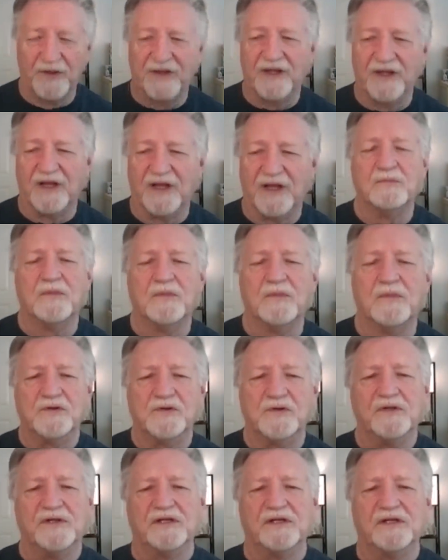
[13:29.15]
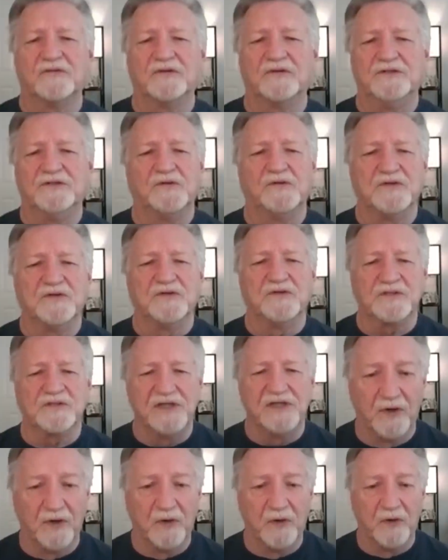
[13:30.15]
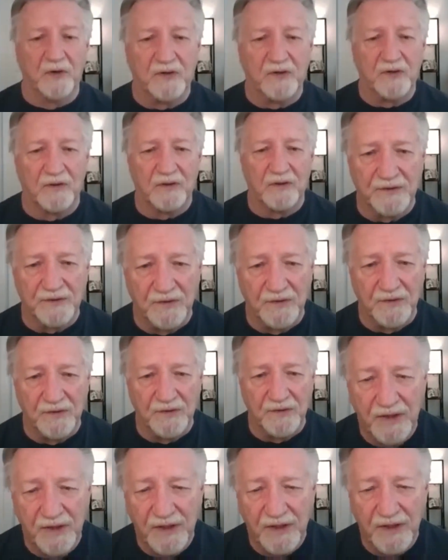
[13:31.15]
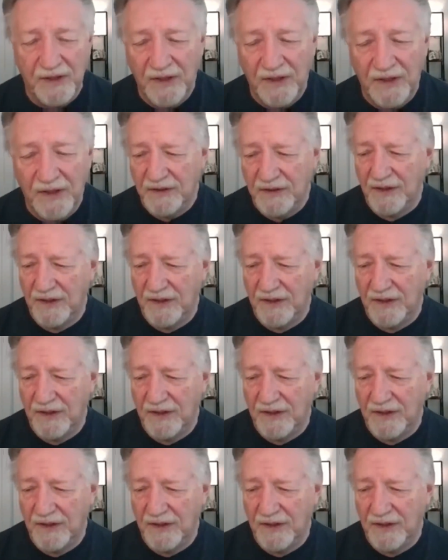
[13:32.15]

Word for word: You get to chew the scenery, we call it, you know, uh, and just